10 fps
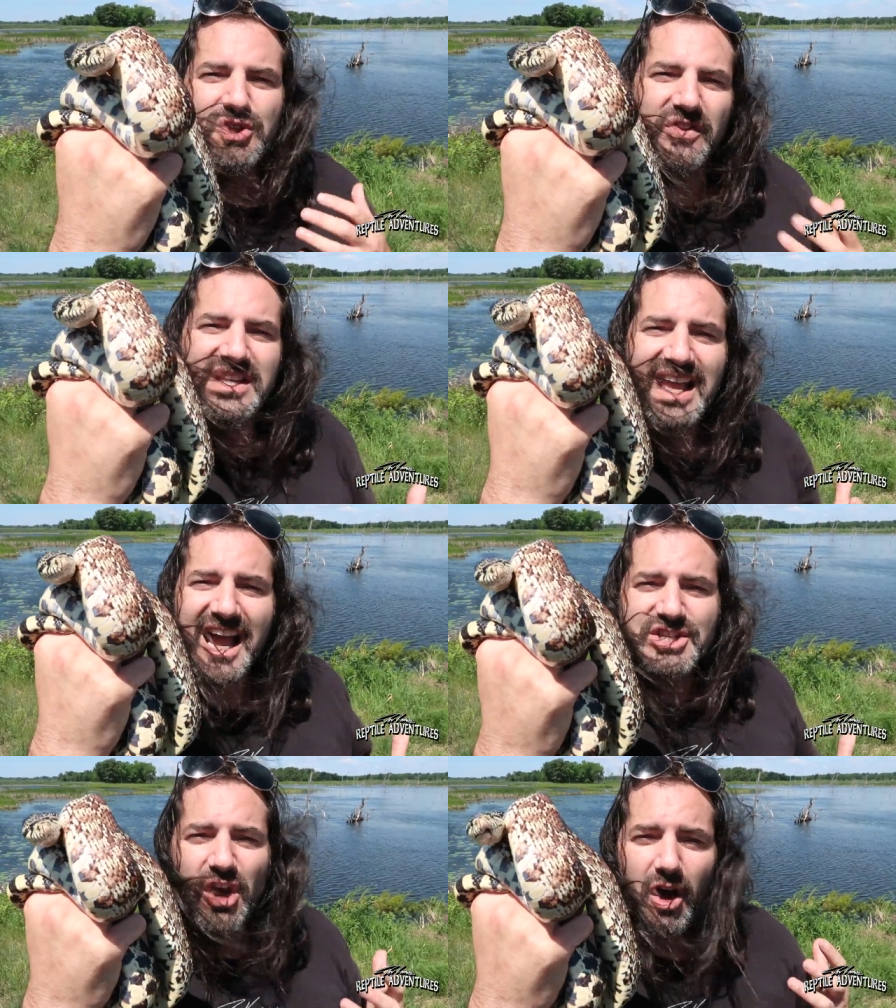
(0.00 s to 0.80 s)
So these
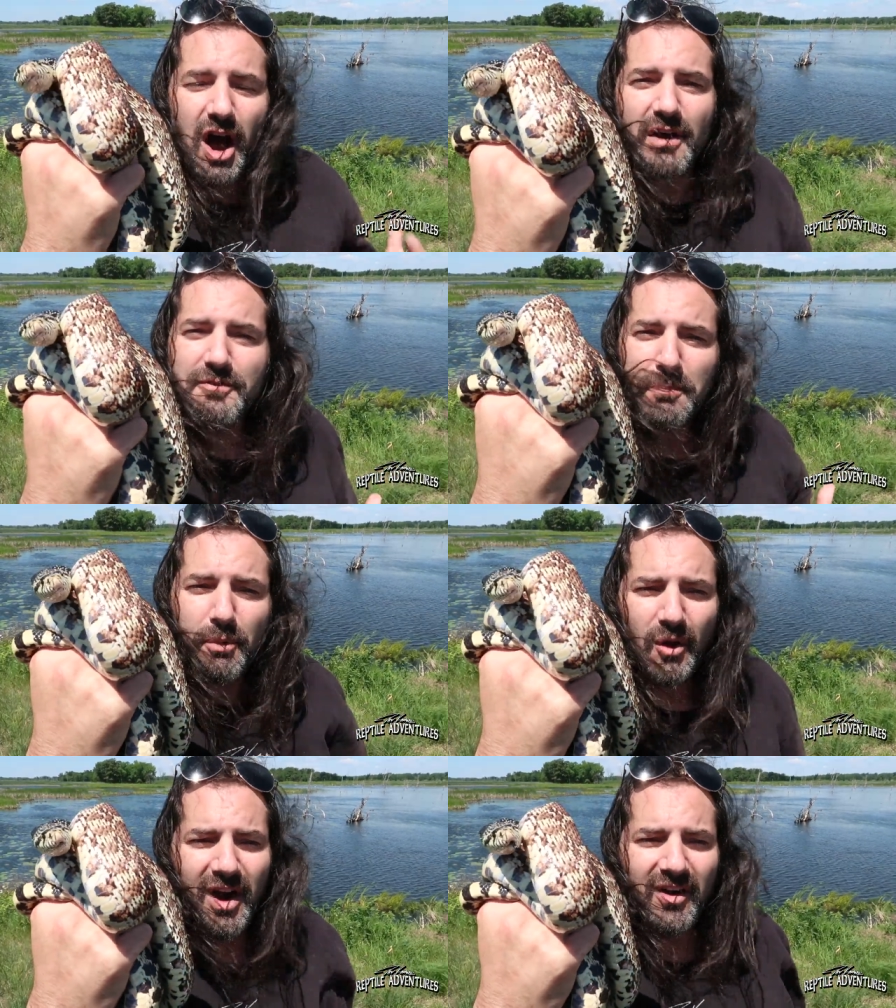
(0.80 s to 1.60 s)
guys are off the
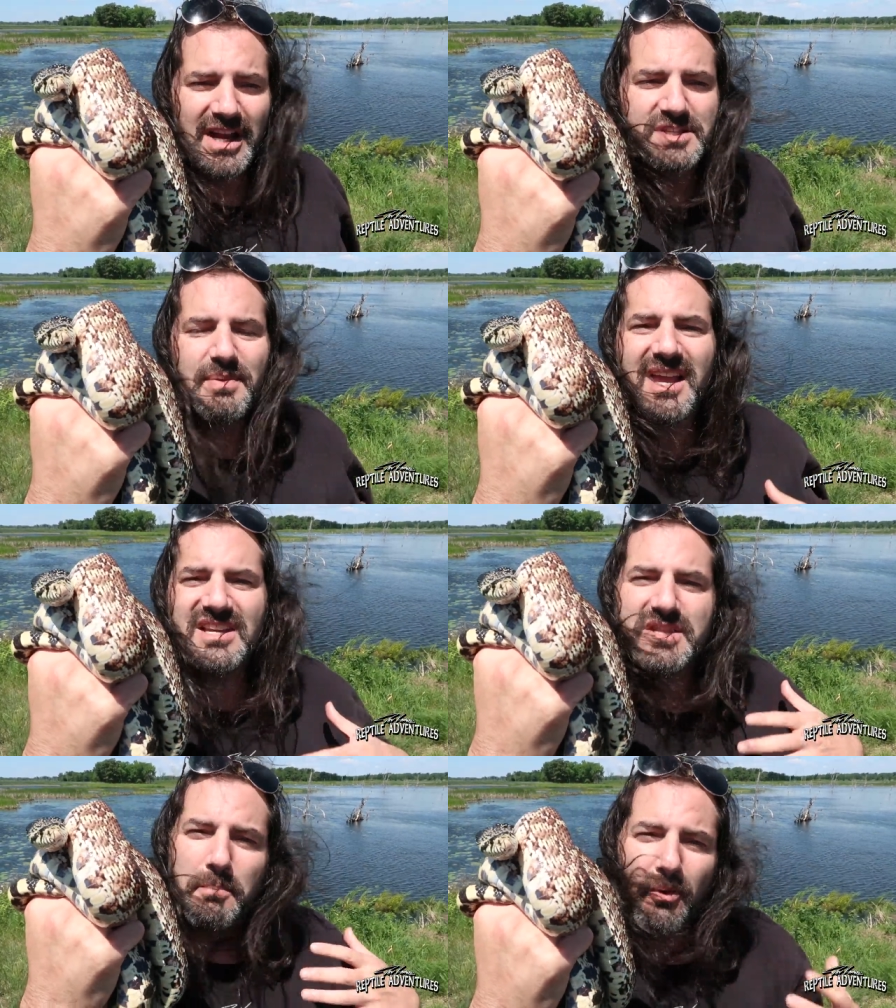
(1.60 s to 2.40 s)
prairies
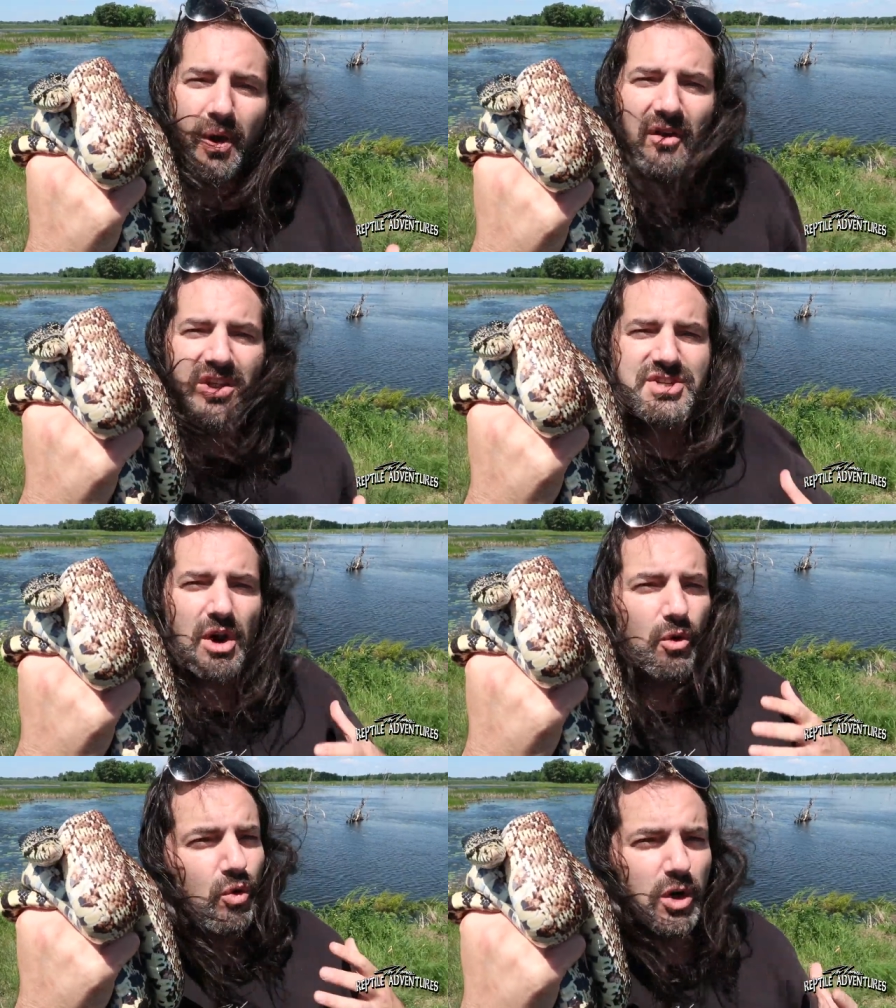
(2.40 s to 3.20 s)
because the prairies
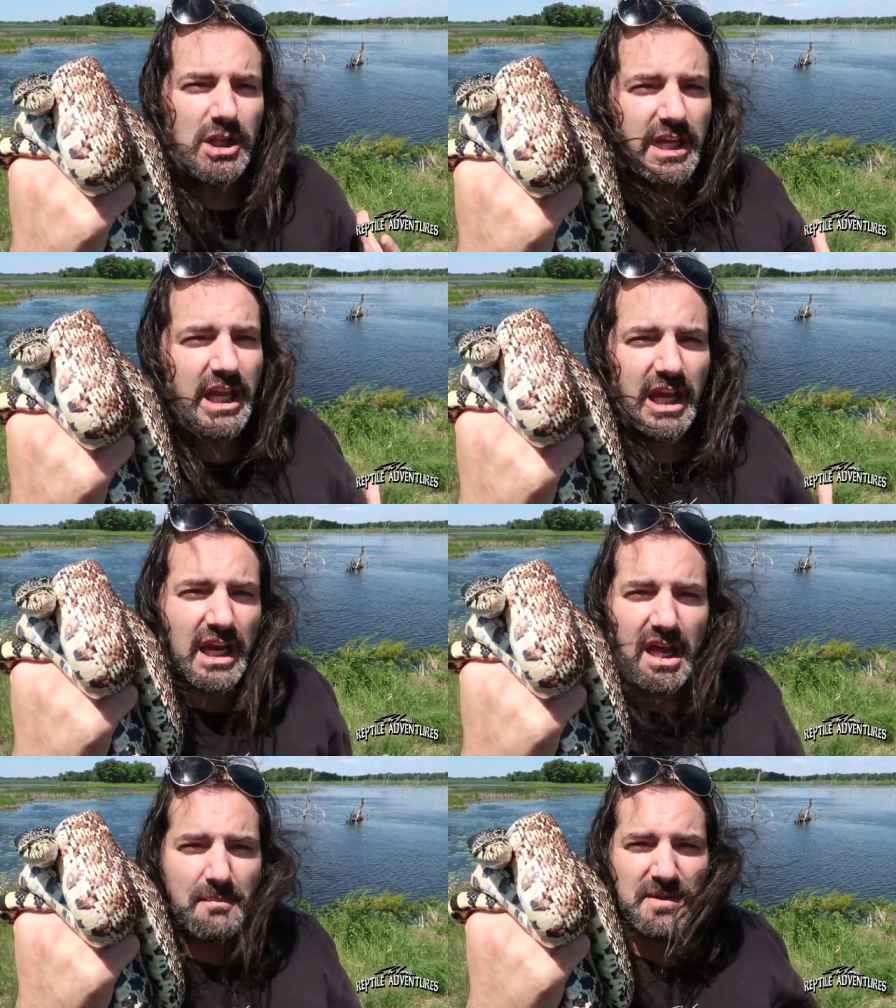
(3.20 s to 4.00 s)
are really
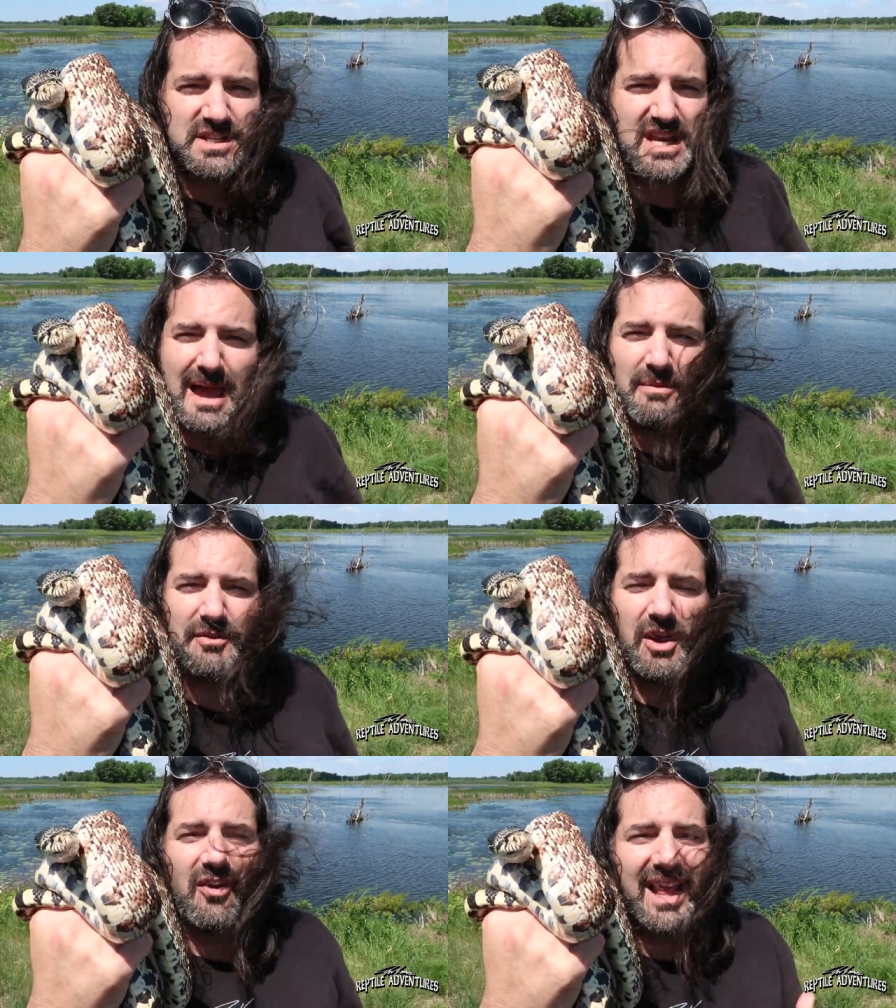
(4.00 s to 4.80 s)
heating up this time
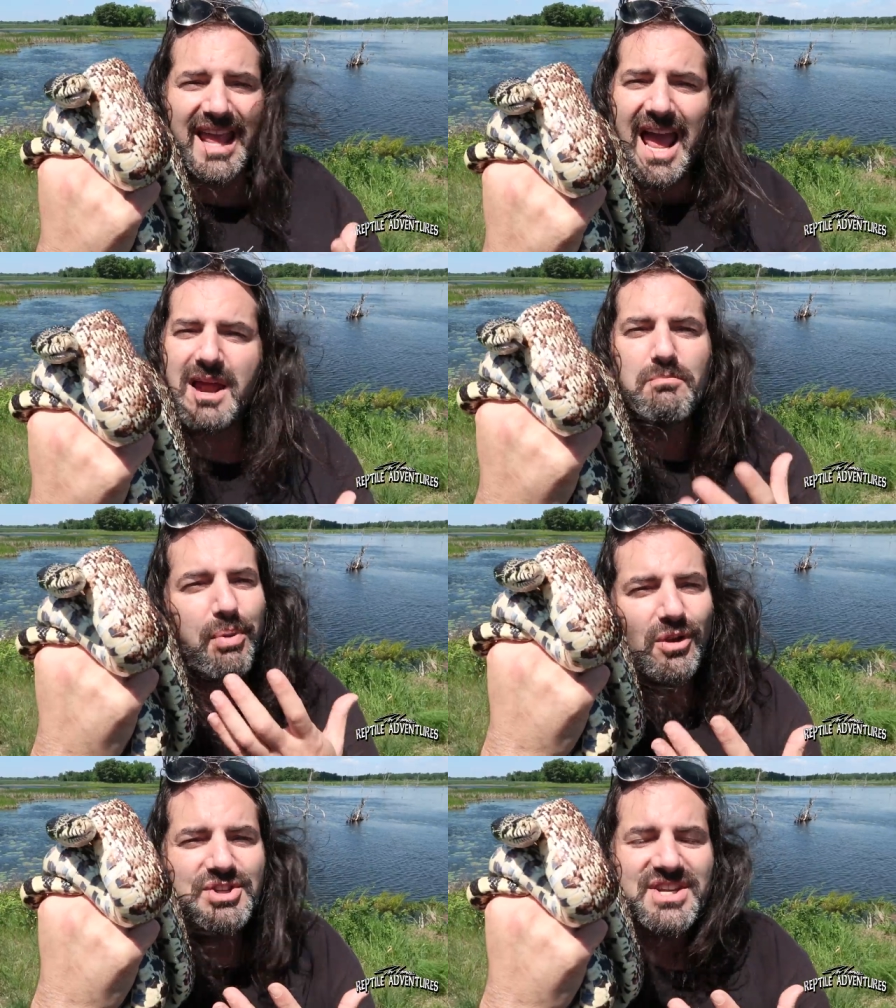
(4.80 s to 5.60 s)
of year. And again,
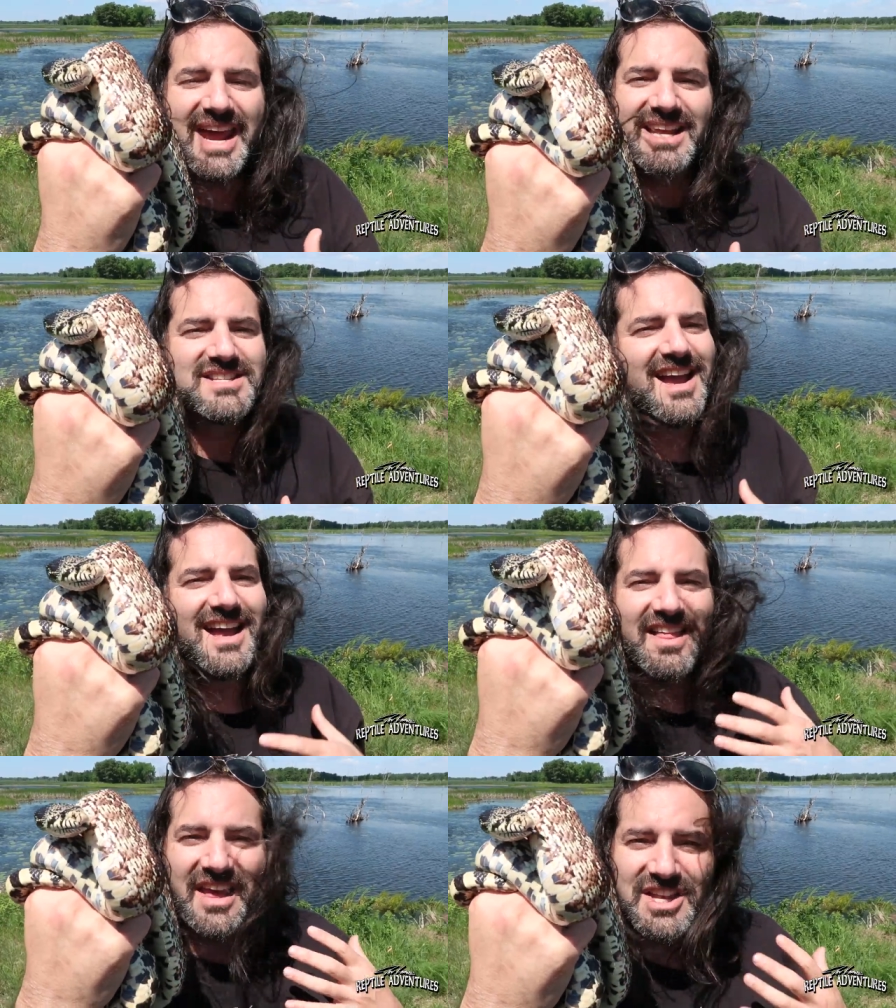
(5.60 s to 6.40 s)
bull snakes,
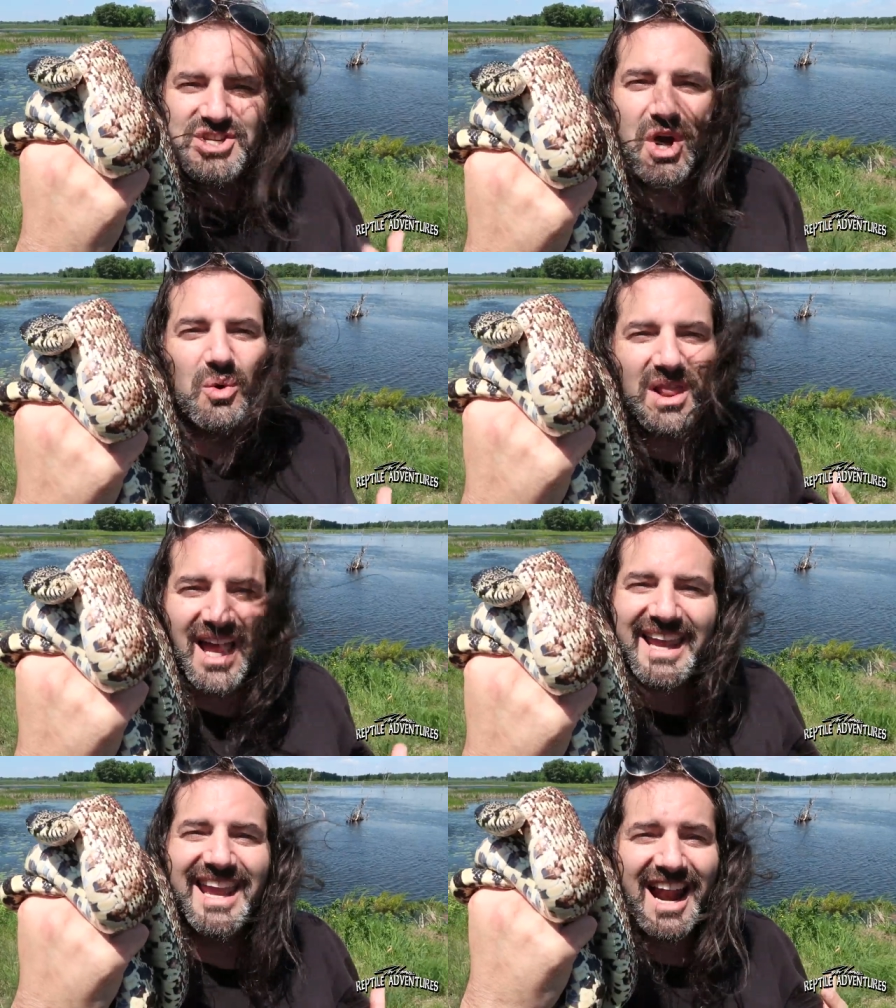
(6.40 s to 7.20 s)
they don't
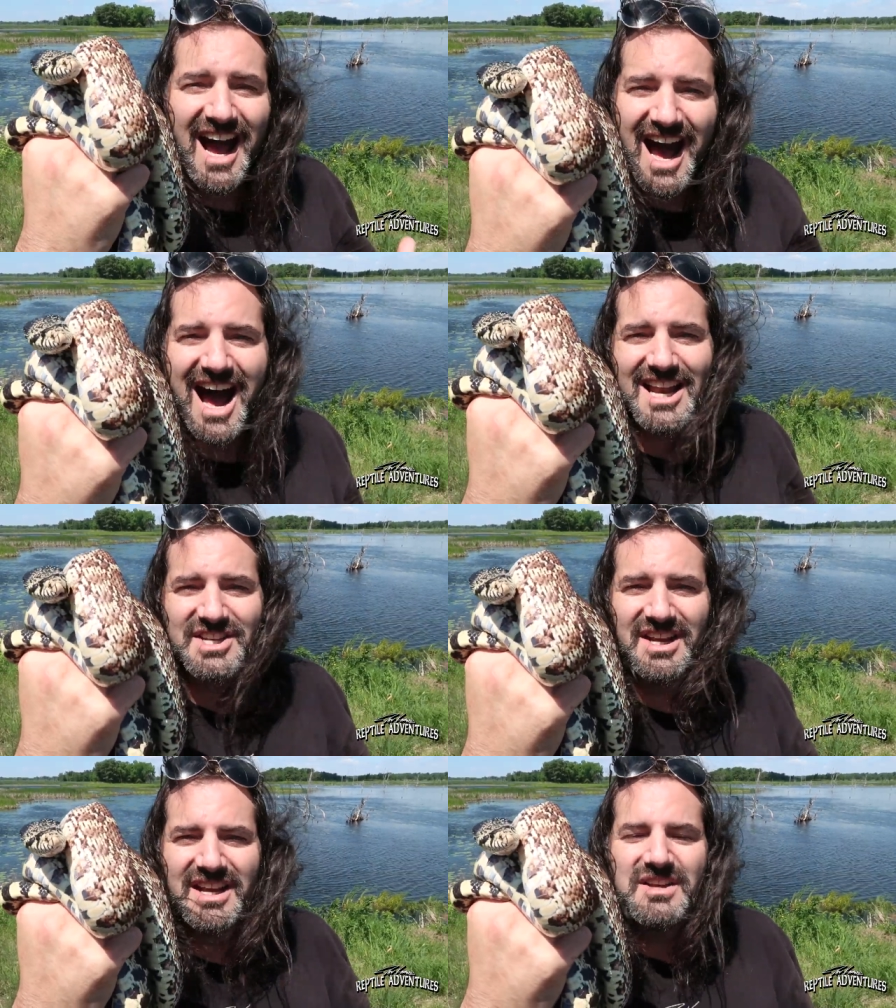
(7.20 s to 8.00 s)
like it hot.